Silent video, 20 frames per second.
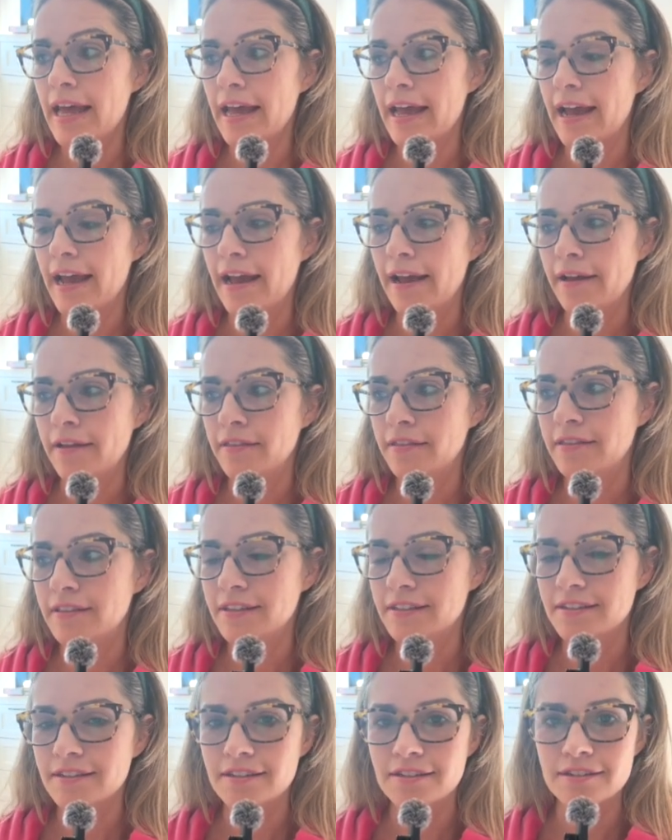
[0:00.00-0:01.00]
And
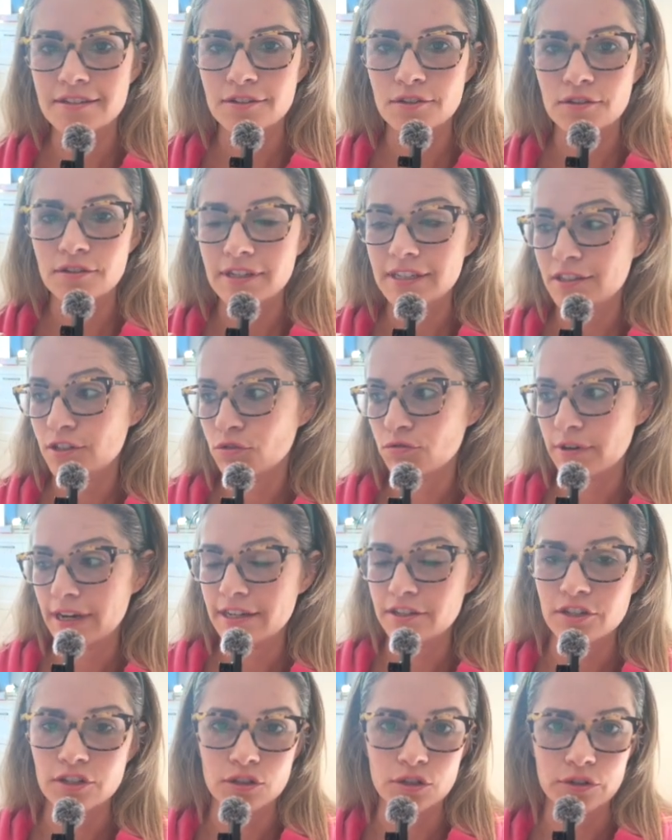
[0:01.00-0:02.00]
it's
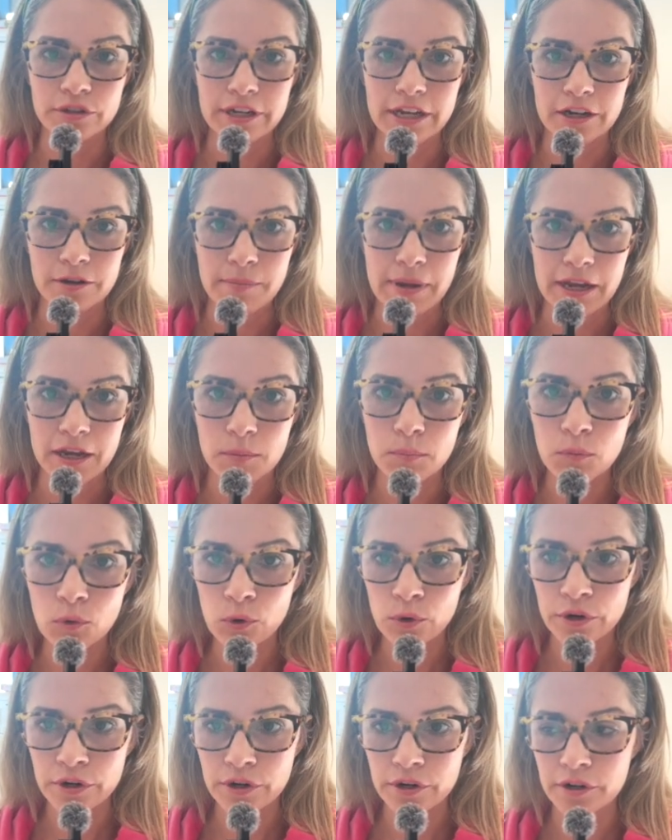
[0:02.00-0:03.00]
great to learn how to make a
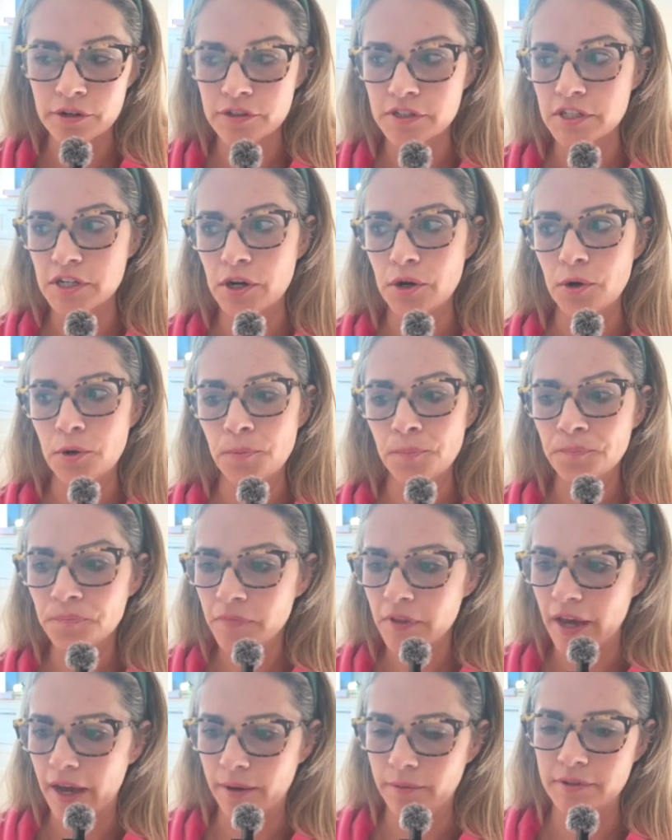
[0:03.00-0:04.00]
border. So
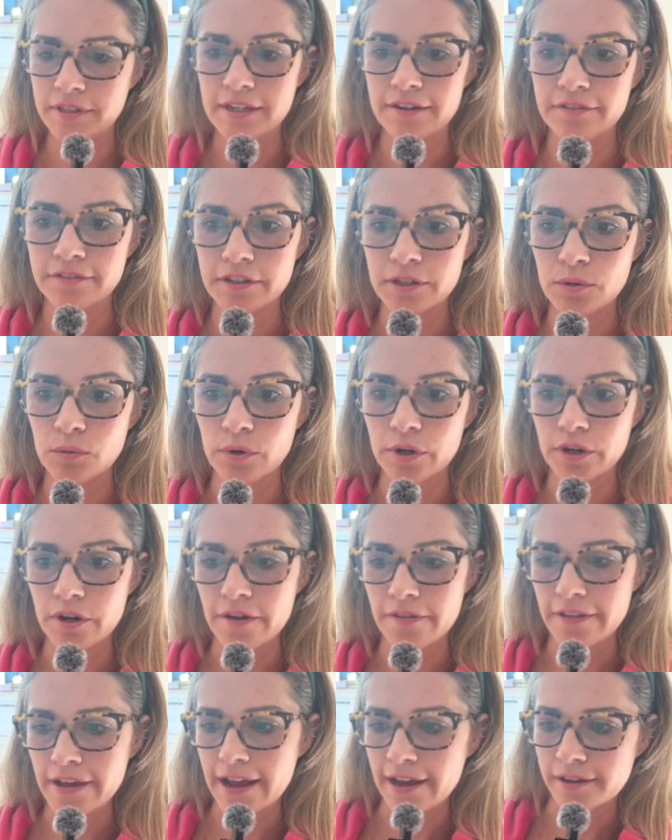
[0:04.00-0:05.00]
I would definitely work
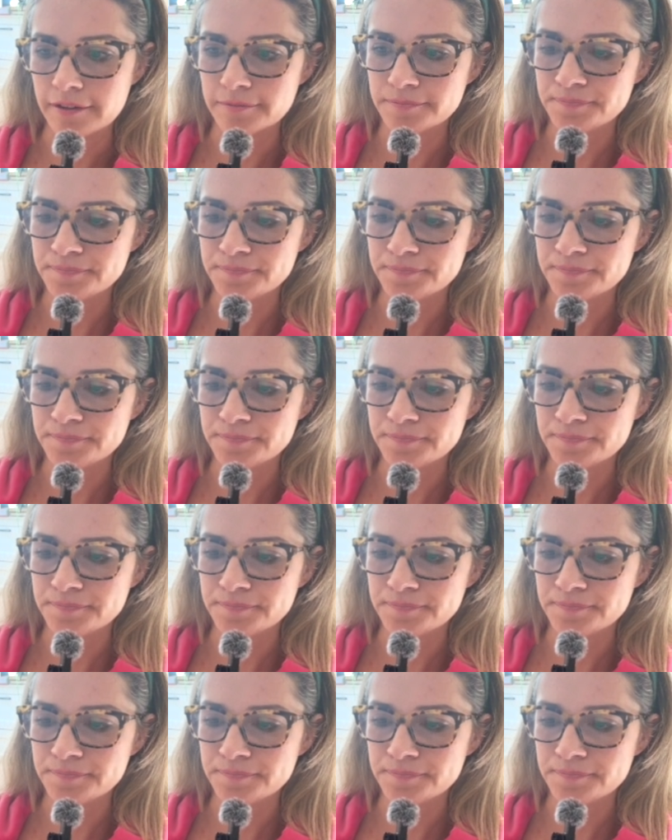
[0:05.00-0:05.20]
on that.